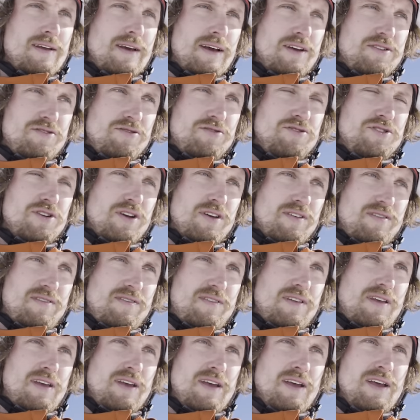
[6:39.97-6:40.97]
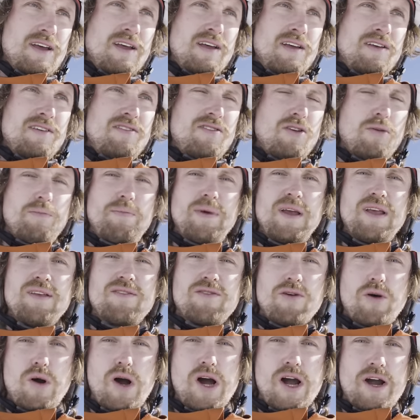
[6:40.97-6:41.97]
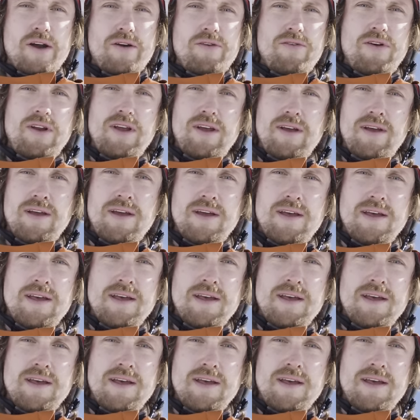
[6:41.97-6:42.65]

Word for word: I should just stop being so hungry